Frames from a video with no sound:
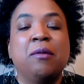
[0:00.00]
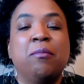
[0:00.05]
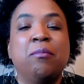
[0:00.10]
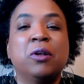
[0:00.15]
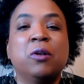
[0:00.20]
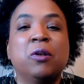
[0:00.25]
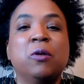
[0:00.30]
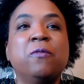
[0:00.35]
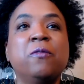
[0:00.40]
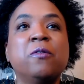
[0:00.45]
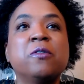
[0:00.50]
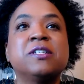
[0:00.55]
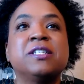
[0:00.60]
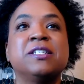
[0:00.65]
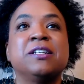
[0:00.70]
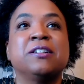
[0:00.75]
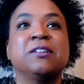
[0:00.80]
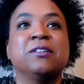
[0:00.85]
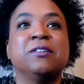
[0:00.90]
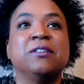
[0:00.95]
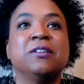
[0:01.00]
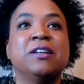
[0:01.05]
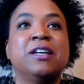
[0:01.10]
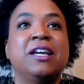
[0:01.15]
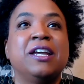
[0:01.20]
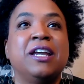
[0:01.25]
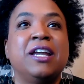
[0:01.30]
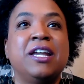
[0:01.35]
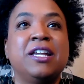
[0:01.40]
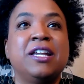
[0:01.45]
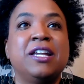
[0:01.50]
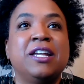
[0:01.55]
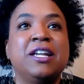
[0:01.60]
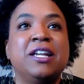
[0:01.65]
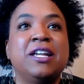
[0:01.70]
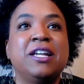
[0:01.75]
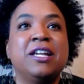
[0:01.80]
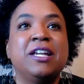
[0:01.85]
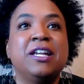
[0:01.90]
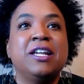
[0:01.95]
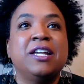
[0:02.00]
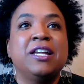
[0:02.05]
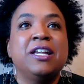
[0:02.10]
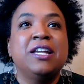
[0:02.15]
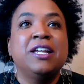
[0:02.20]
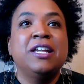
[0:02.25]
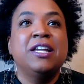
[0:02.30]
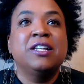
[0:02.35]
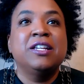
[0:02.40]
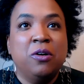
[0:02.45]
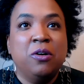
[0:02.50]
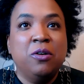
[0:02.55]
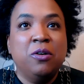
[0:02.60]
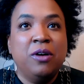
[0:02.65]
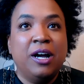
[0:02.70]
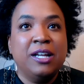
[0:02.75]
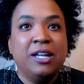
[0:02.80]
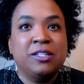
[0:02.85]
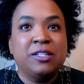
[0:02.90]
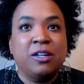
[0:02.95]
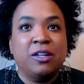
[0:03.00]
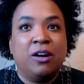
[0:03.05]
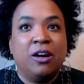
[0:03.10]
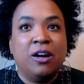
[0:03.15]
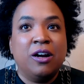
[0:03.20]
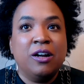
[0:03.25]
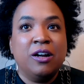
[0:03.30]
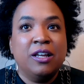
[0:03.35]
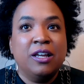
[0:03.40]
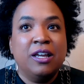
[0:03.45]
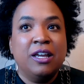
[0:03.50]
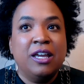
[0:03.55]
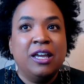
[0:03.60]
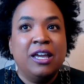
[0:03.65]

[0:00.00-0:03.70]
Middle for diddle is when you throw a dart